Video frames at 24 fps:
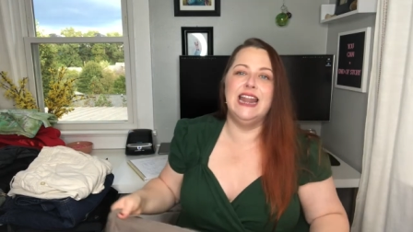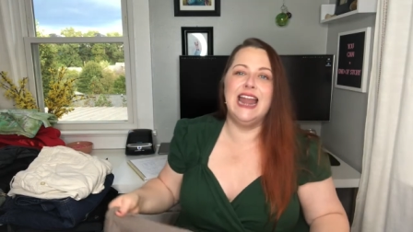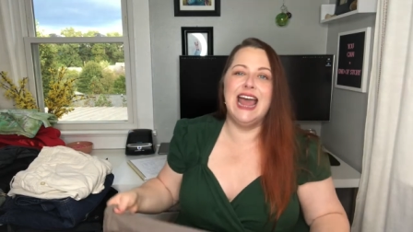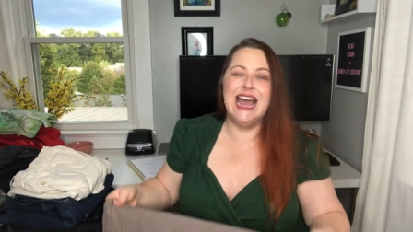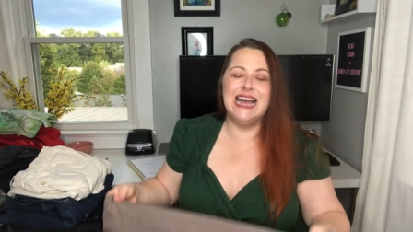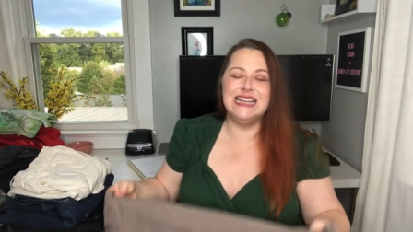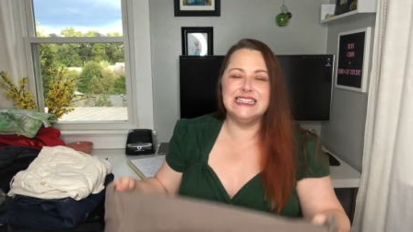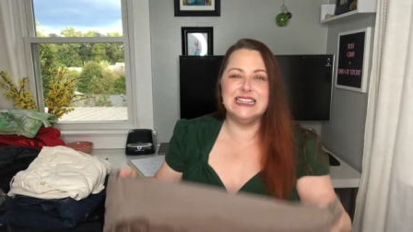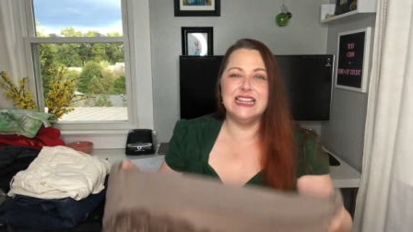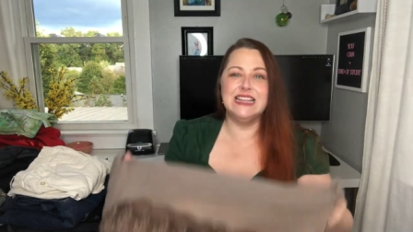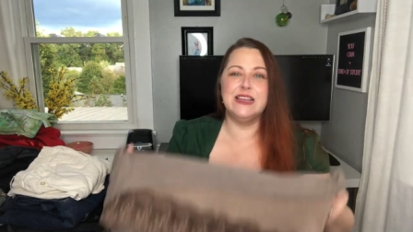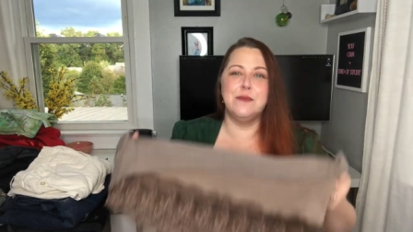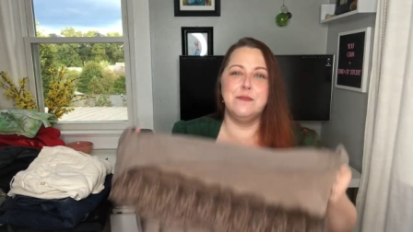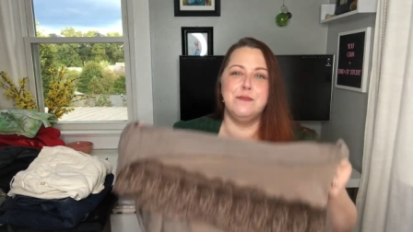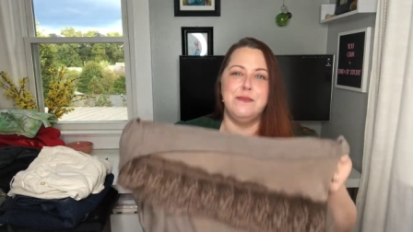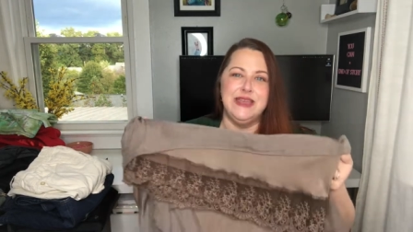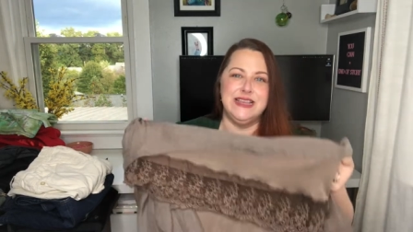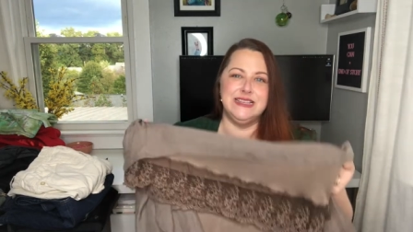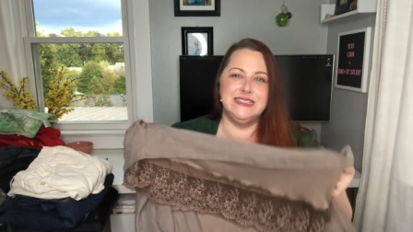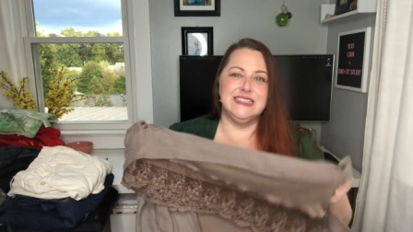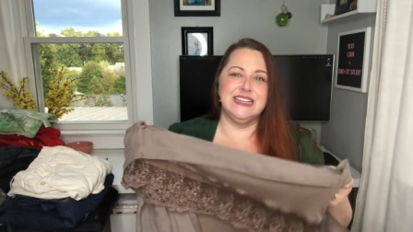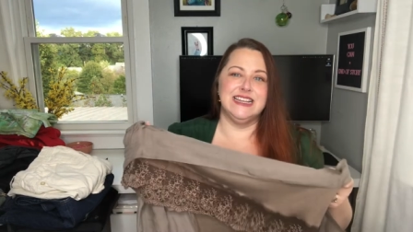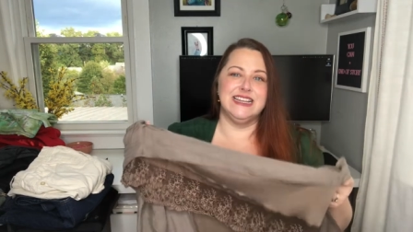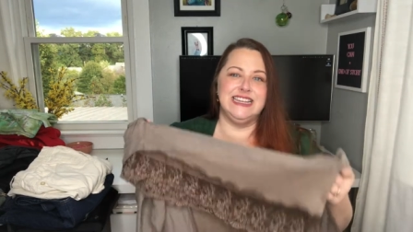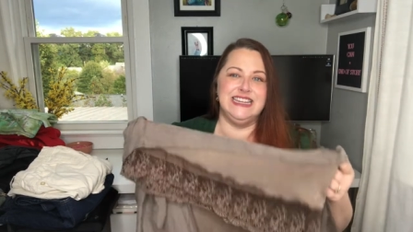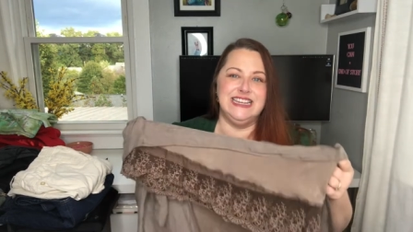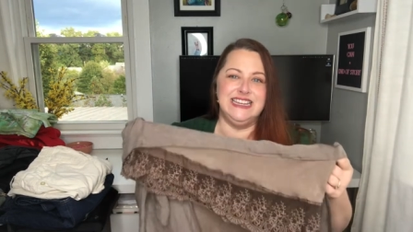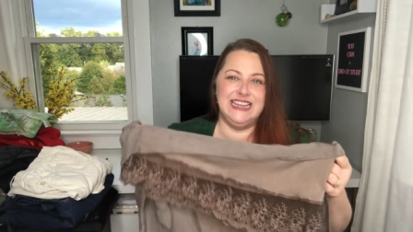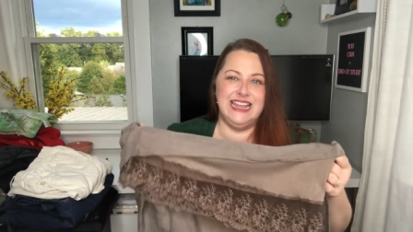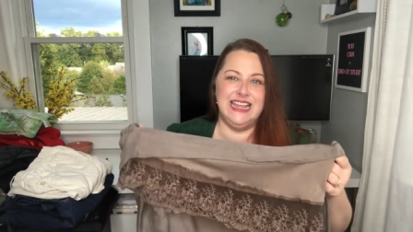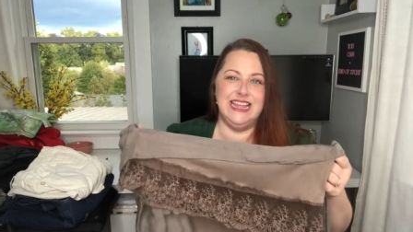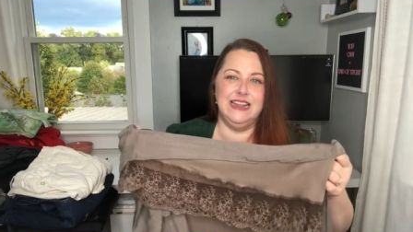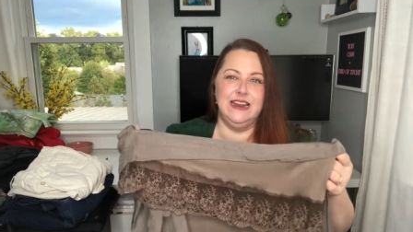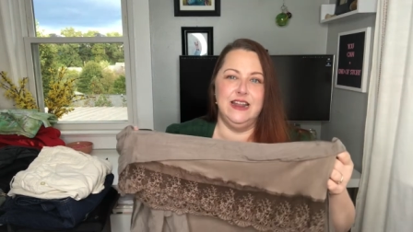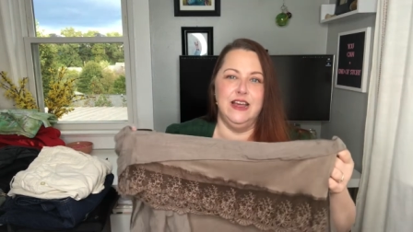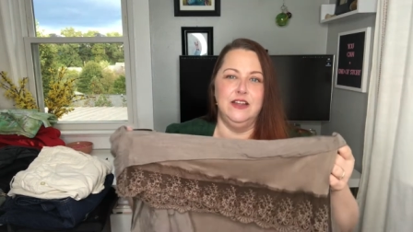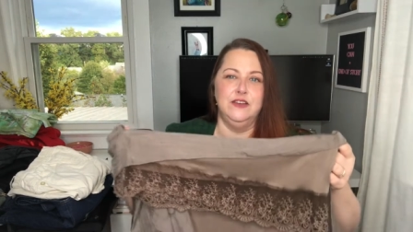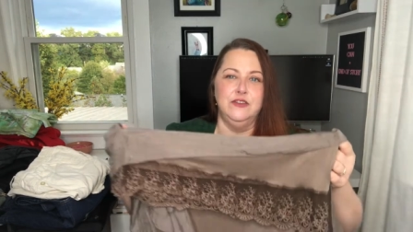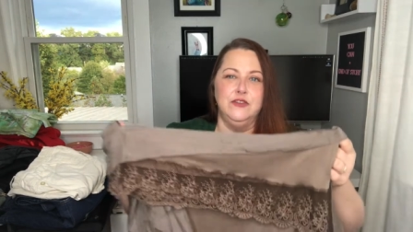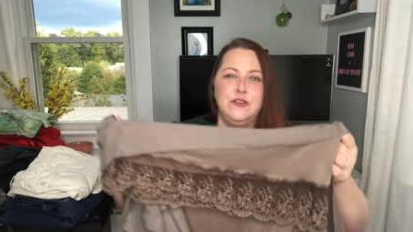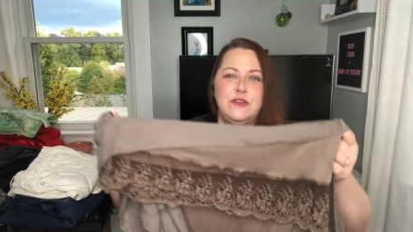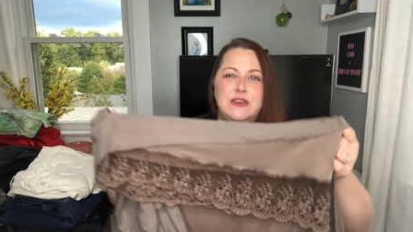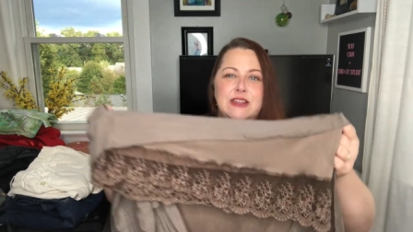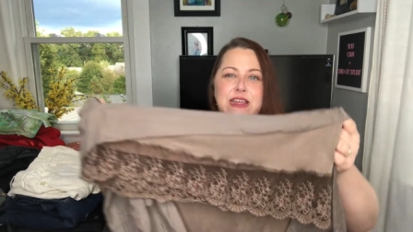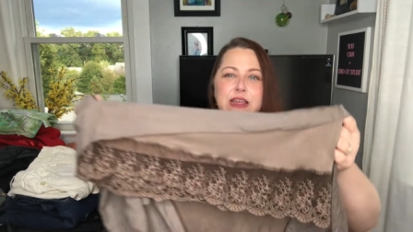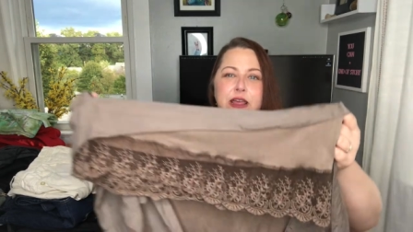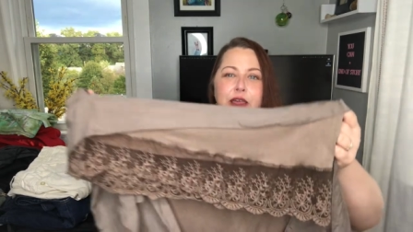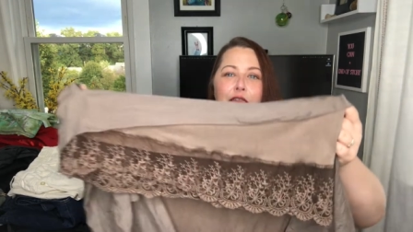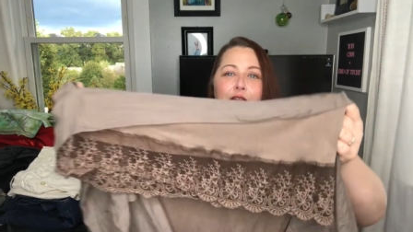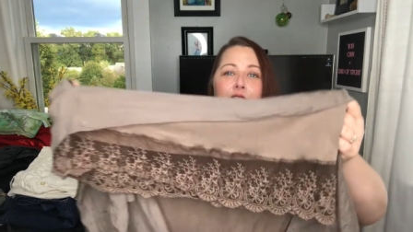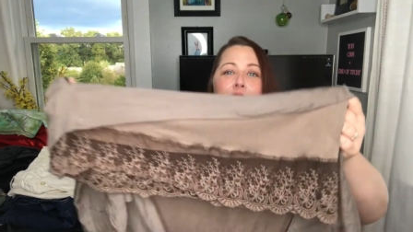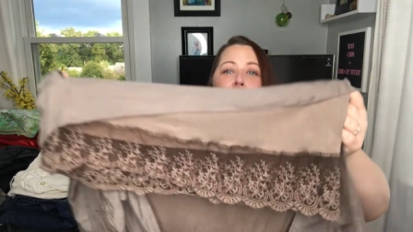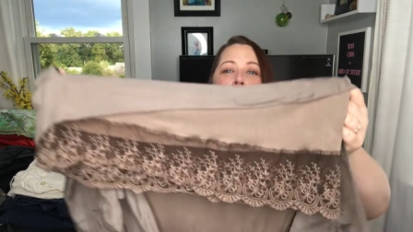has like a basic knit underneath